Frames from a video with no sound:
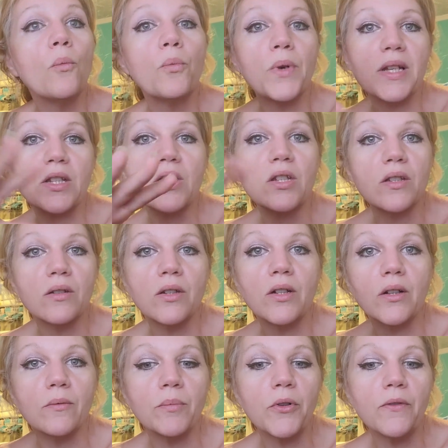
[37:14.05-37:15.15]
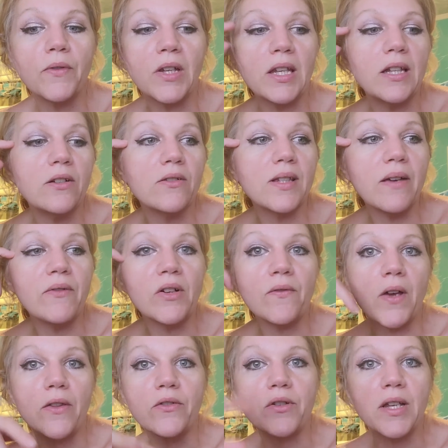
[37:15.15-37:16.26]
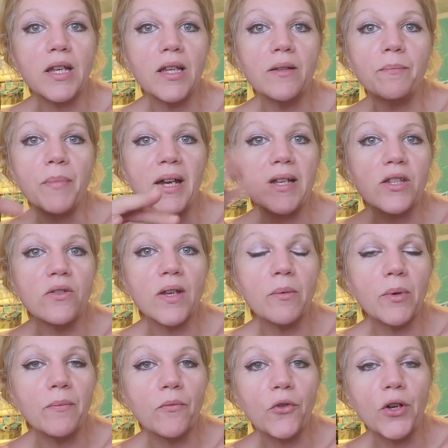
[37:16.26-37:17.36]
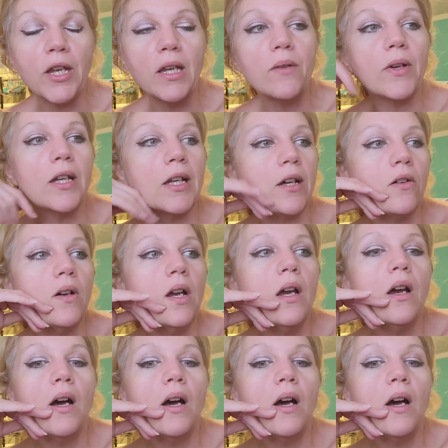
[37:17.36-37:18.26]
which, you know, Perfect Keto is having a Father's Day buy two, get one free right now.